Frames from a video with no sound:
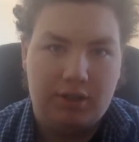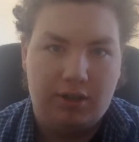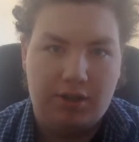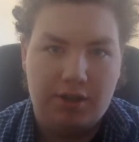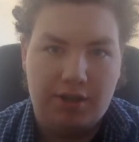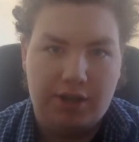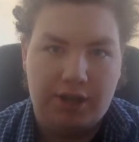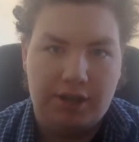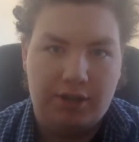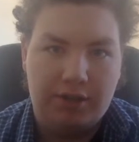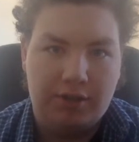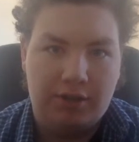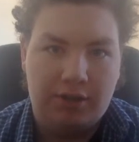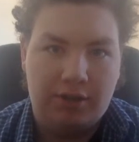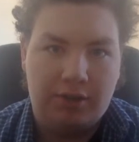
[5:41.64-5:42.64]
than
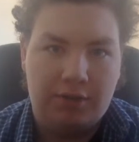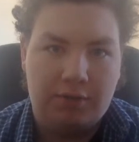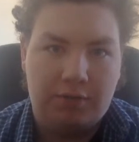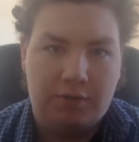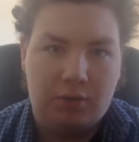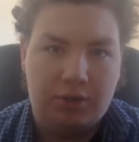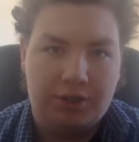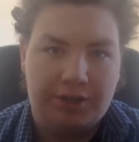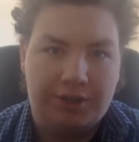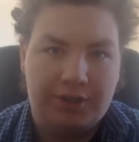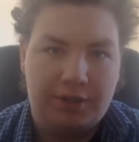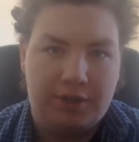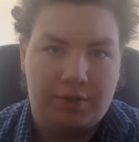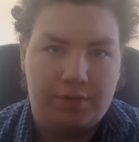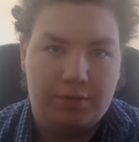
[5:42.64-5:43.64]
falling in
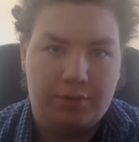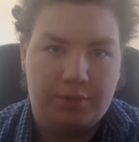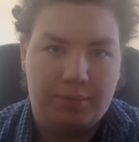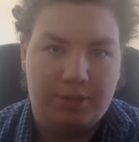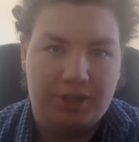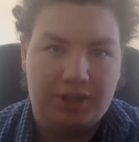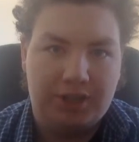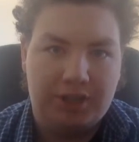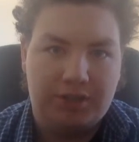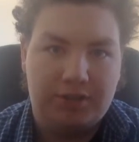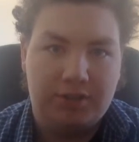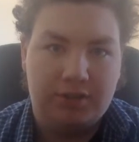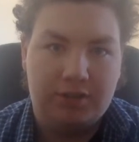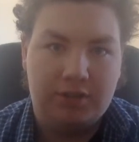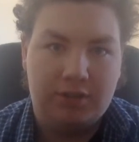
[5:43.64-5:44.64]
love with my gay
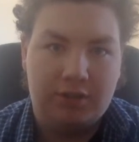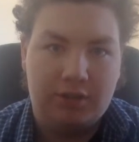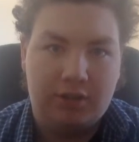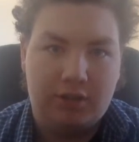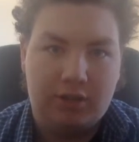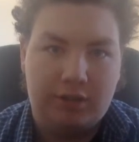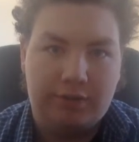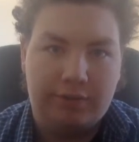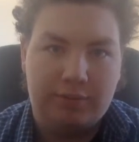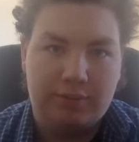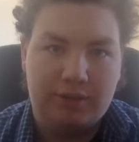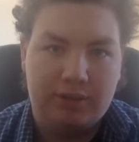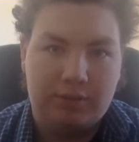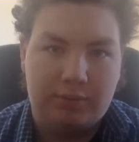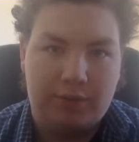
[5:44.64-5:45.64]
sister 11
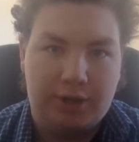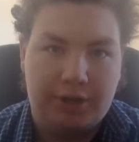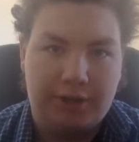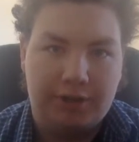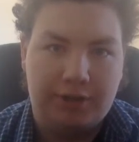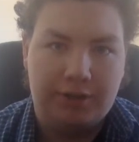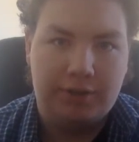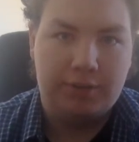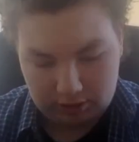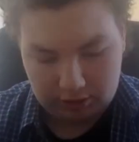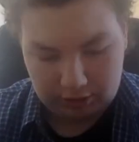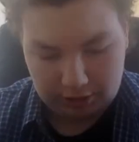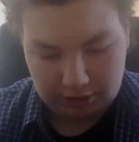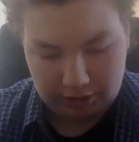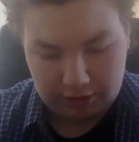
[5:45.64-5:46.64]
months pregnant.
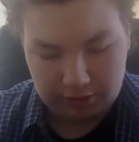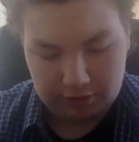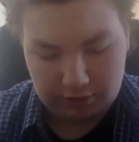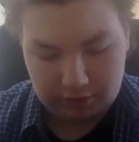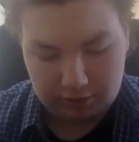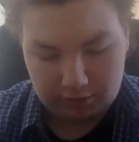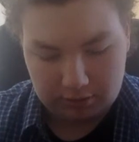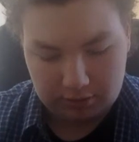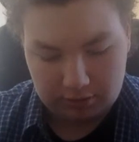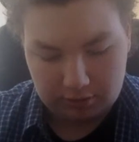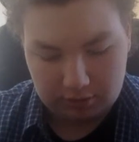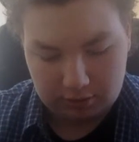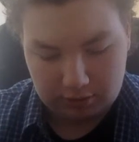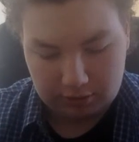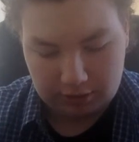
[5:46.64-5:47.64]
Again,
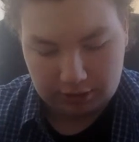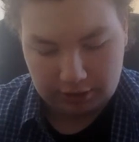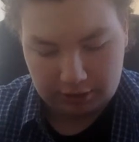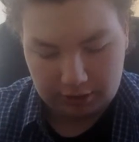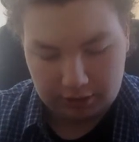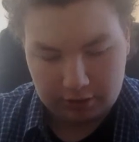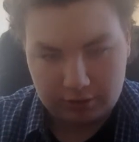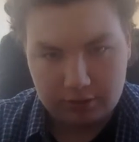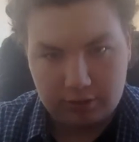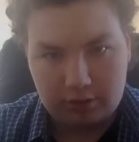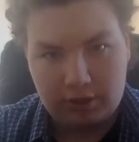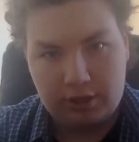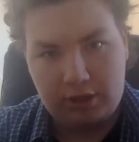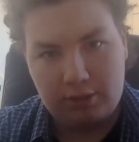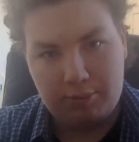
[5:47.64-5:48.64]
saying that it's not an
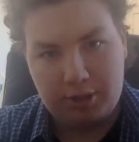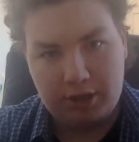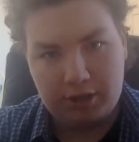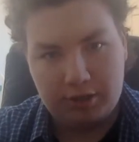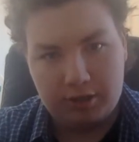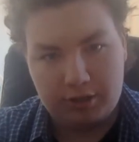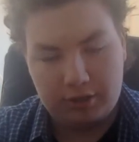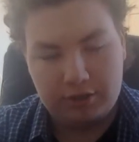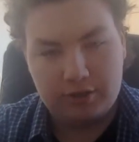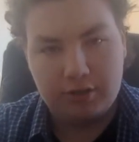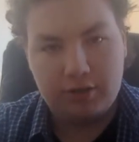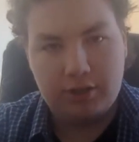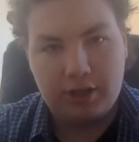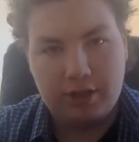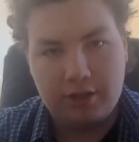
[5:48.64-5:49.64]
animatic,
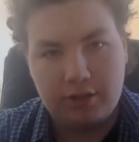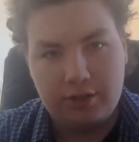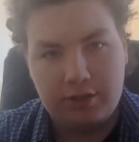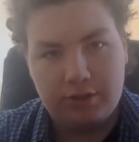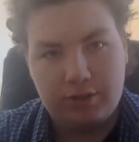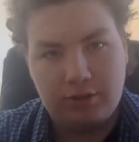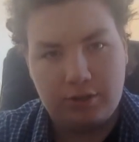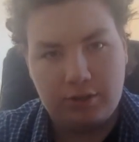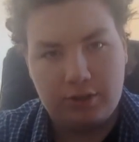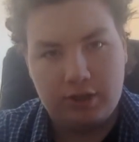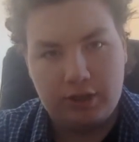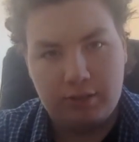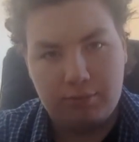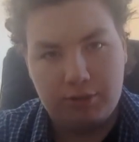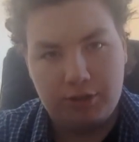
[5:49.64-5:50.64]
saying that it's not an
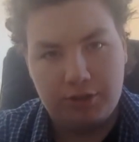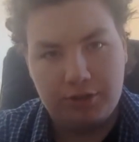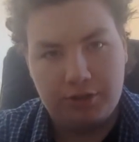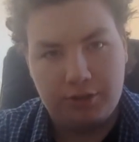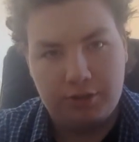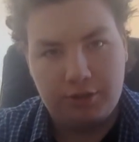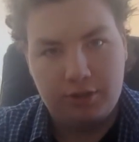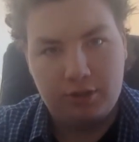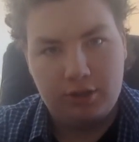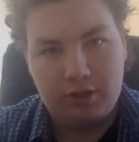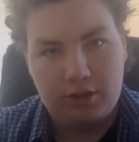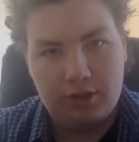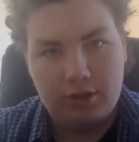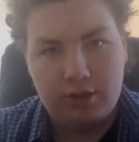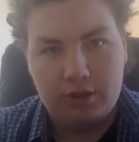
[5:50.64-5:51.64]
animation,
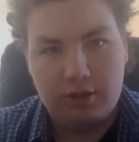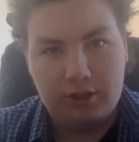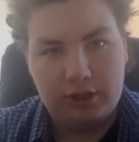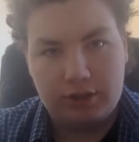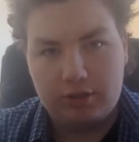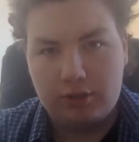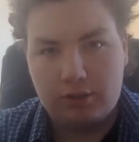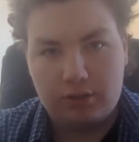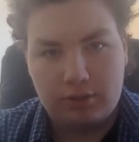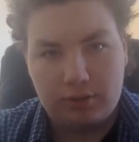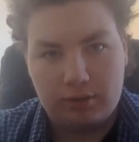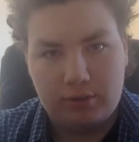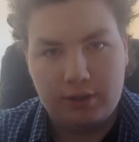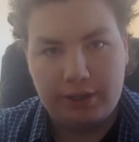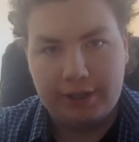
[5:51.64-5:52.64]
that's not a
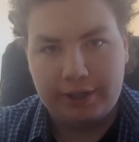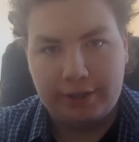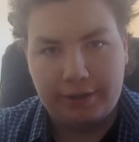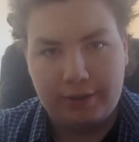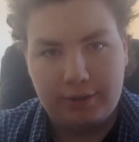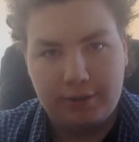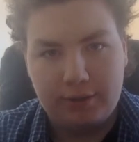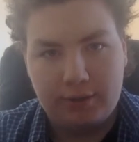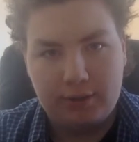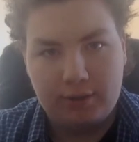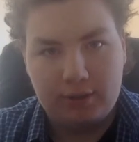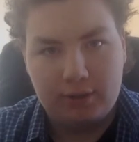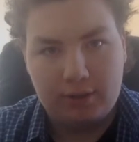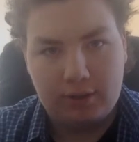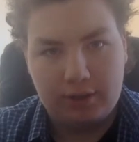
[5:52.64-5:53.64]
good thing.
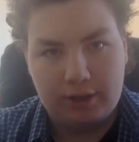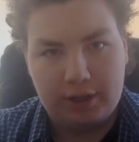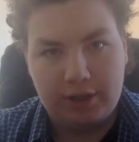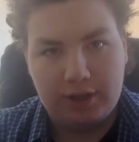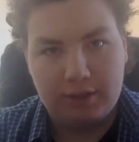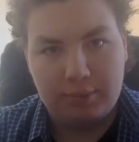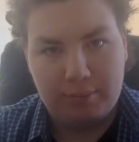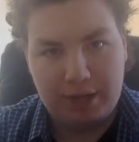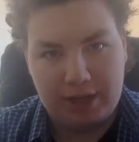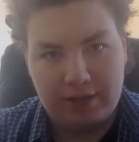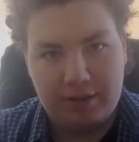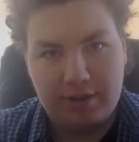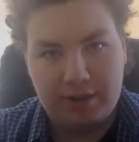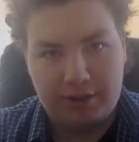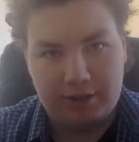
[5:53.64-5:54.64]
Okay, that's a bad
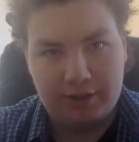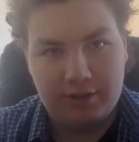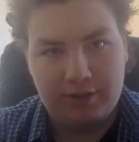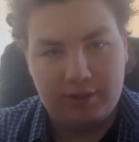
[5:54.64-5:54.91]
thing.